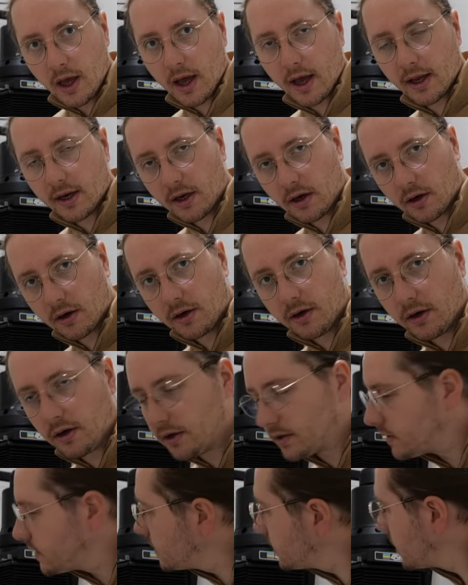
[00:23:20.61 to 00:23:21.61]
and are
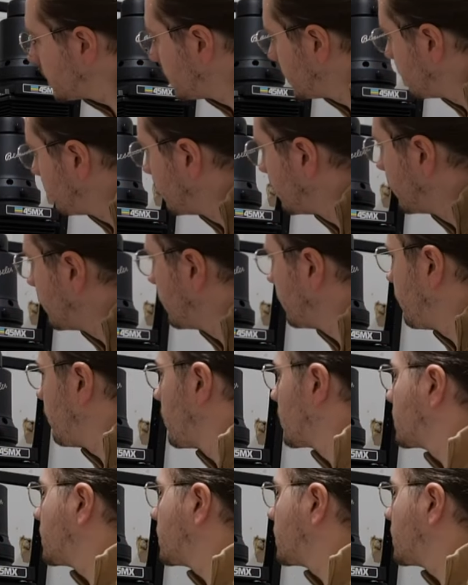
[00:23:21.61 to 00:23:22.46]
not, for